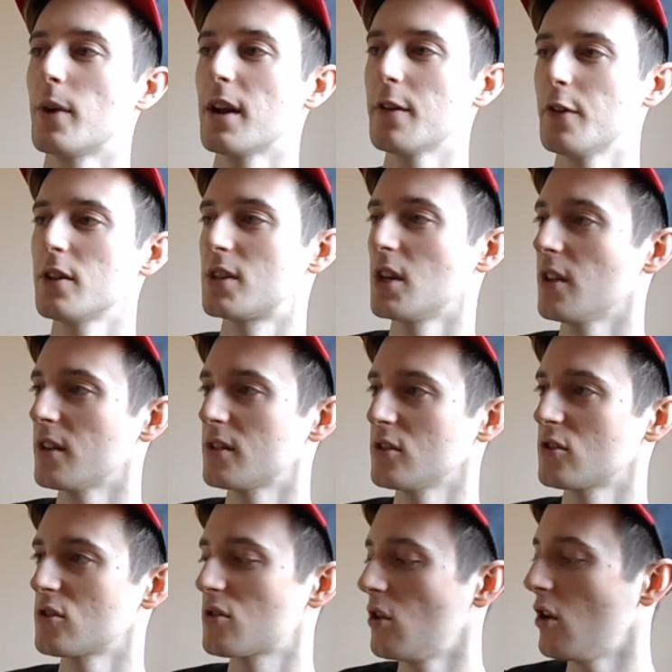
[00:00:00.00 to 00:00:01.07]
when I first heard this I
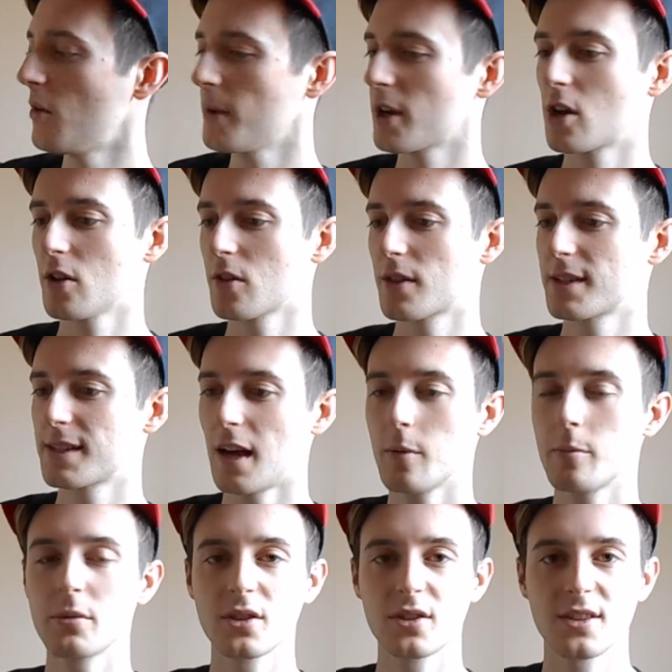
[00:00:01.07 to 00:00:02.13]
just thought, oh my god, this
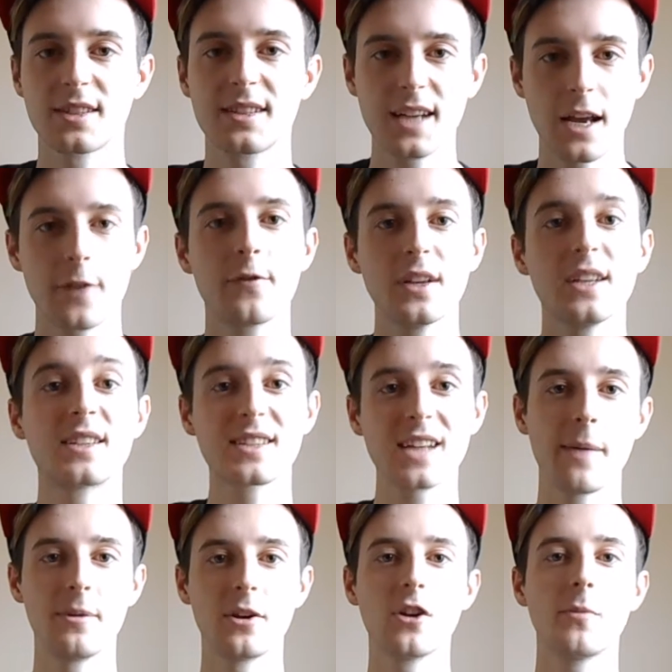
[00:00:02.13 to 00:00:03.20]
album has definitely
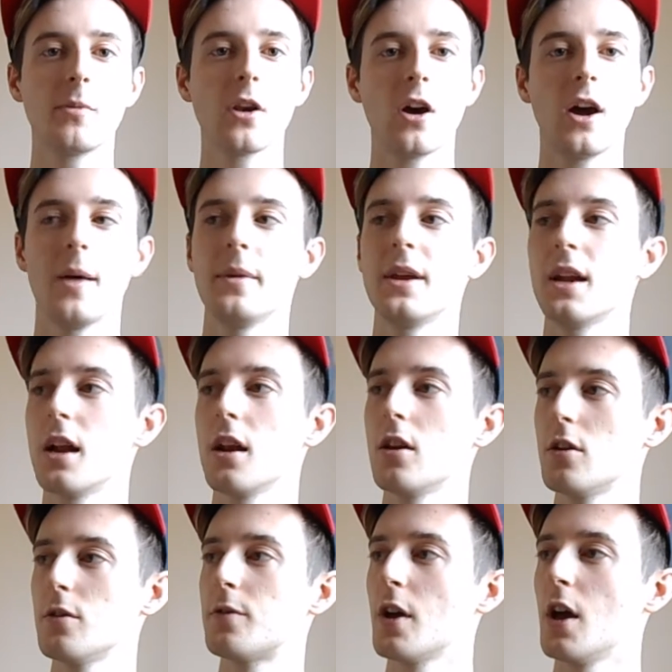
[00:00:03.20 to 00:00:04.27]
stepped it up a lot. I mean, I
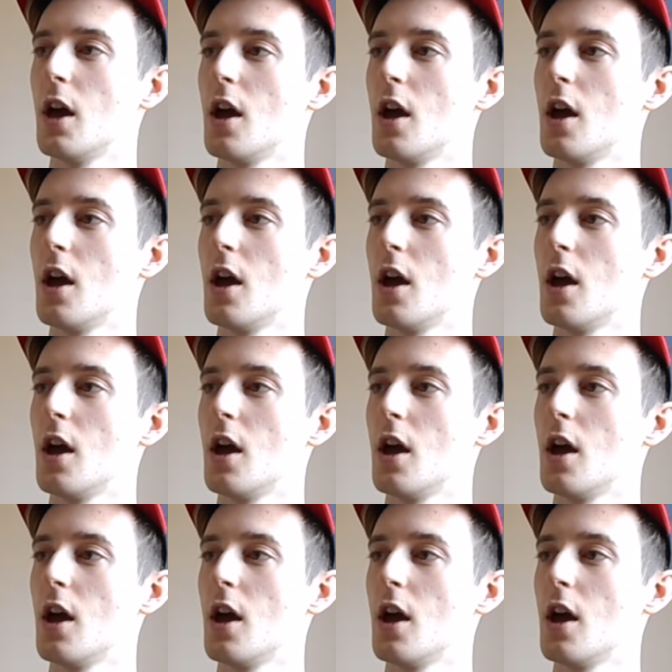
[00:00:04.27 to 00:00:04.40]
love